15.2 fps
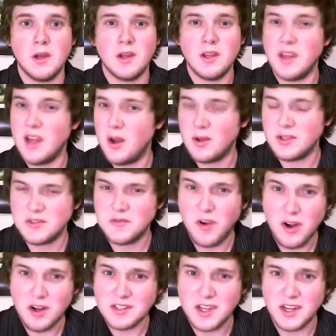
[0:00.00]
Now, as
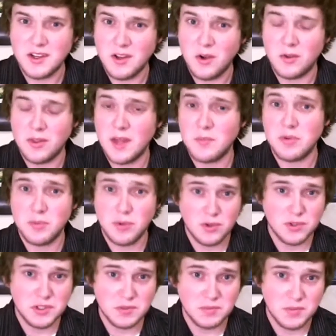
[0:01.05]
far as I know, that
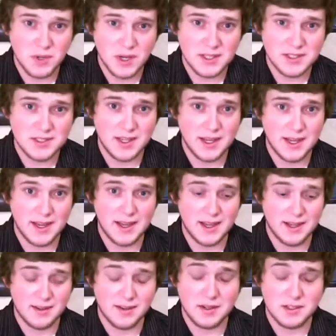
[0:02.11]
propulsion bus
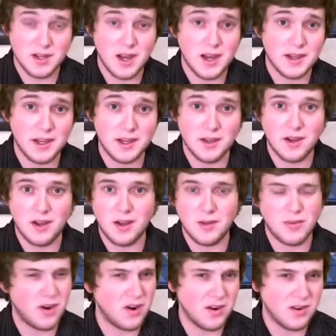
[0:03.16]
and uh, docking
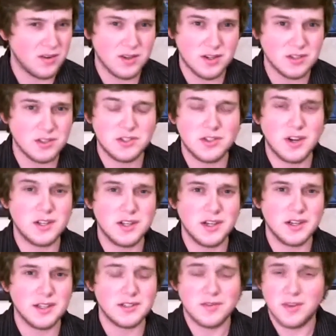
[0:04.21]
hub aren't
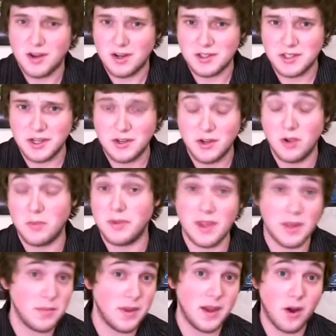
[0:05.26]
constructed as far as I know, but
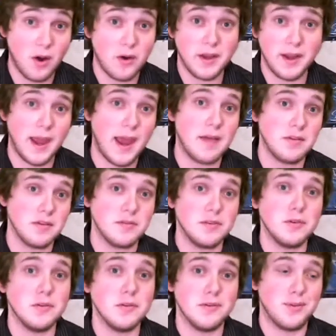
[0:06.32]
they may already have a
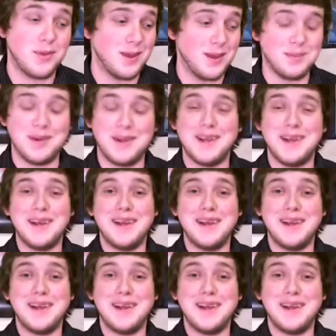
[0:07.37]
few of them.